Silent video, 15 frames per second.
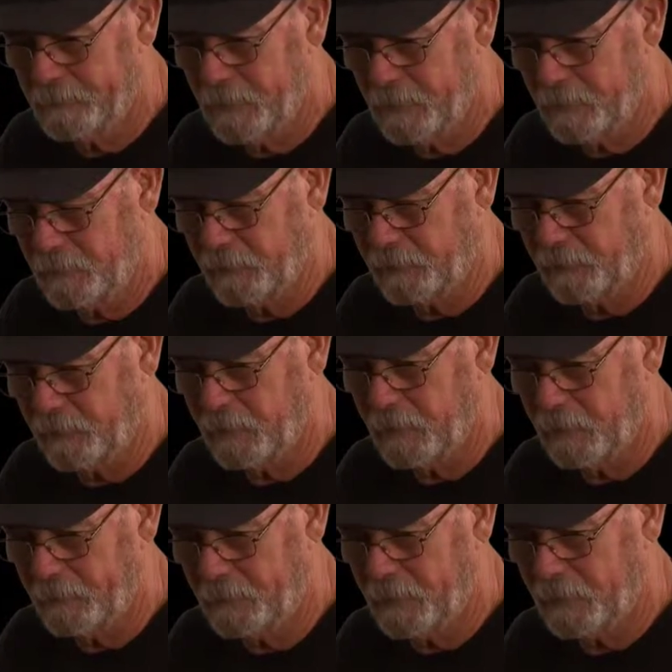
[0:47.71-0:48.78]
the story
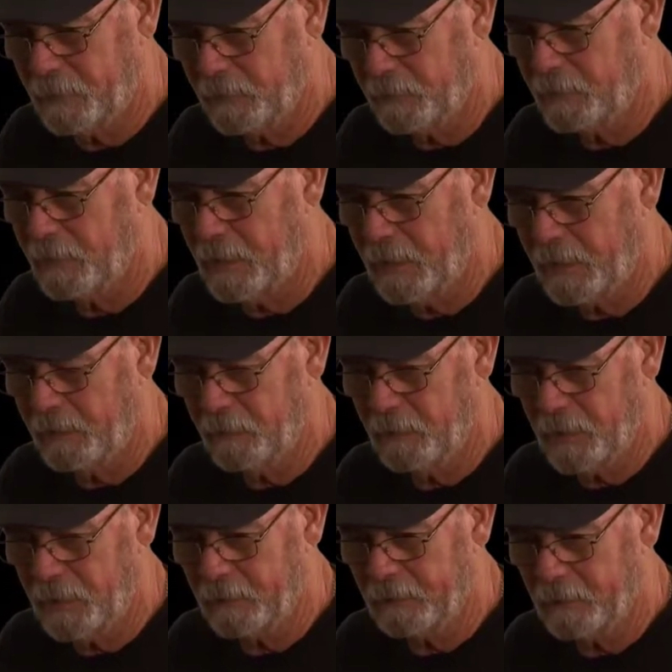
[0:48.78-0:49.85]
of that particular night
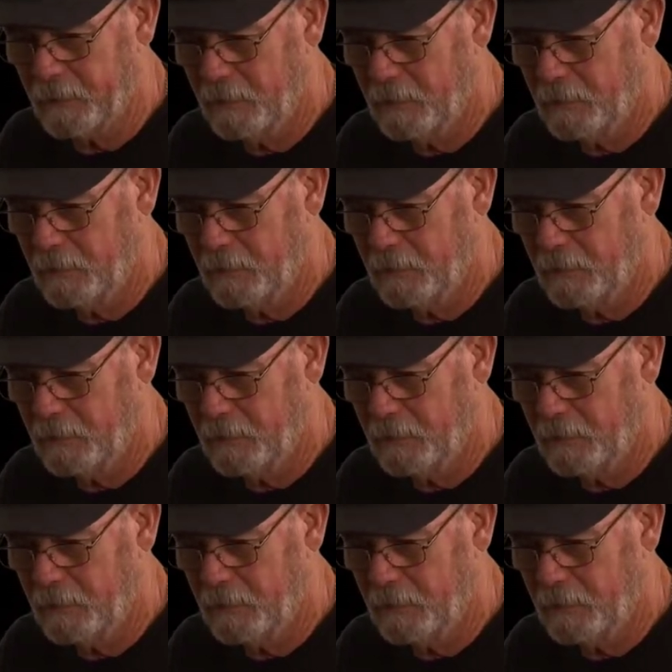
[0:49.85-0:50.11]
without,